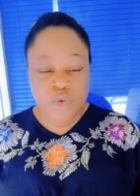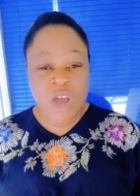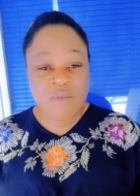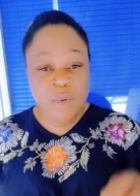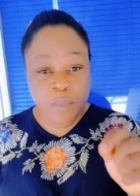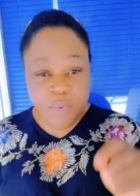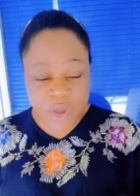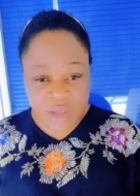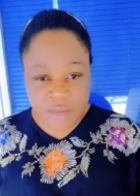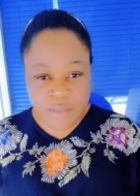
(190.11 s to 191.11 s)
You have been
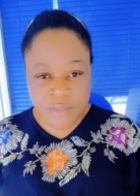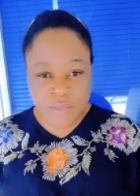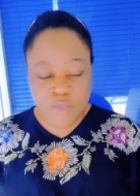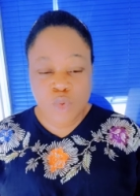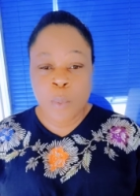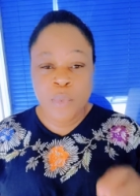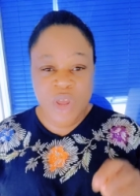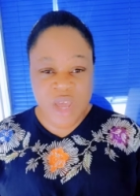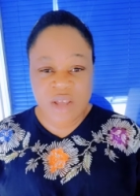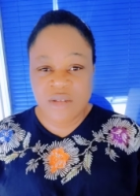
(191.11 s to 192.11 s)
praying. Your
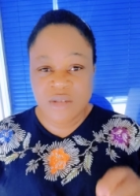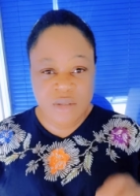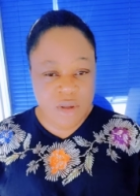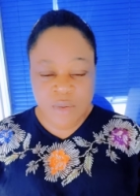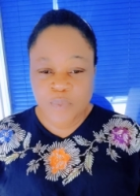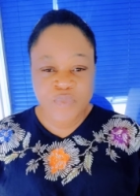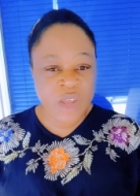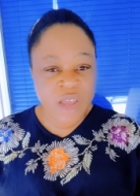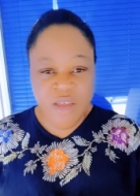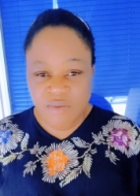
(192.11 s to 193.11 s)
prayer is not
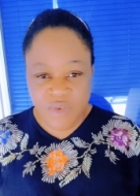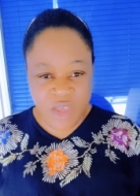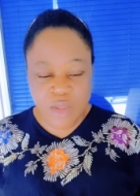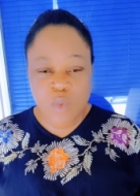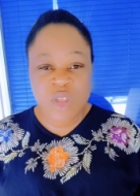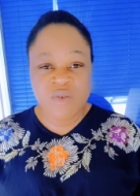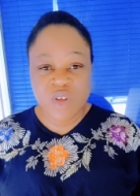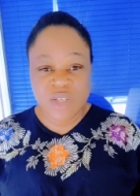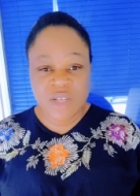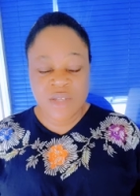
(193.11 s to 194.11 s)
in vain. The word of
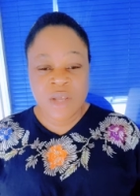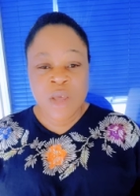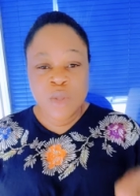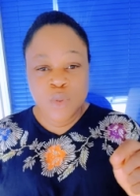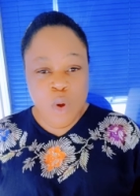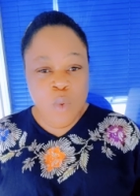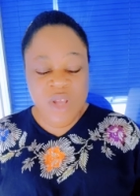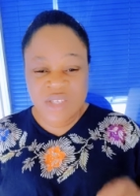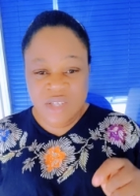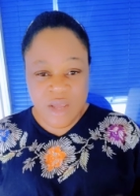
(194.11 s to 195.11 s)
God says, no
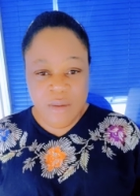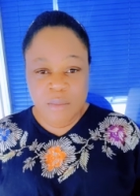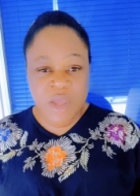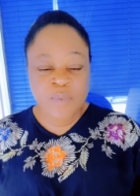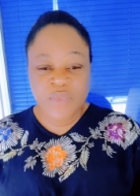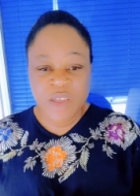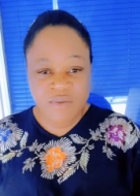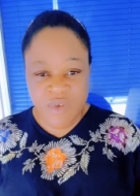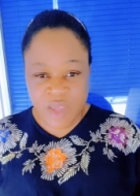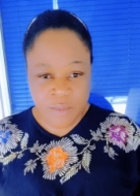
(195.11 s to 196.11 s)
one seek me
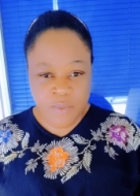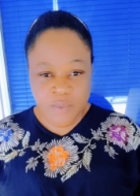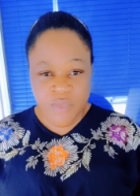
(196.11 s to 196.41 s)
in vain.